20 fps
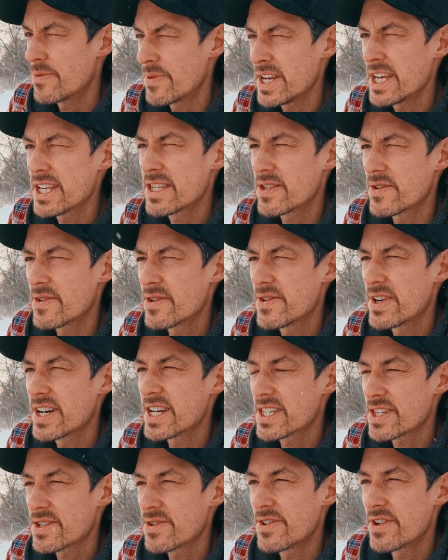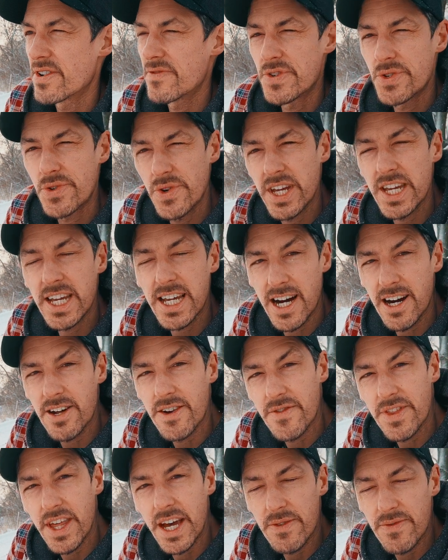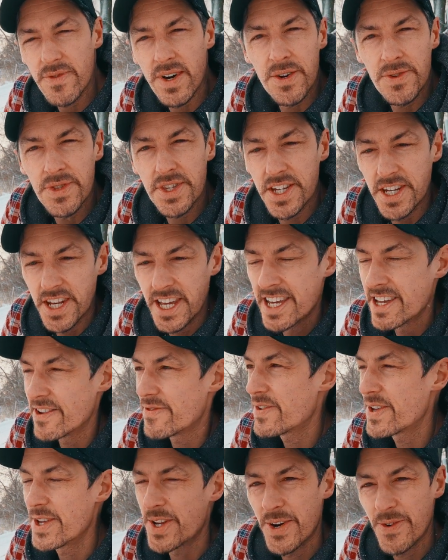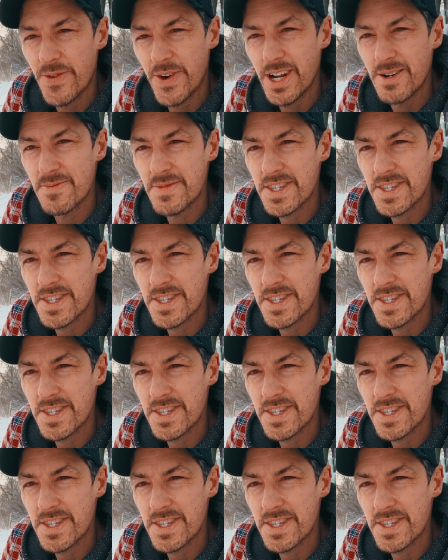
We need to sort of drink out of that fountain, if you know what I'm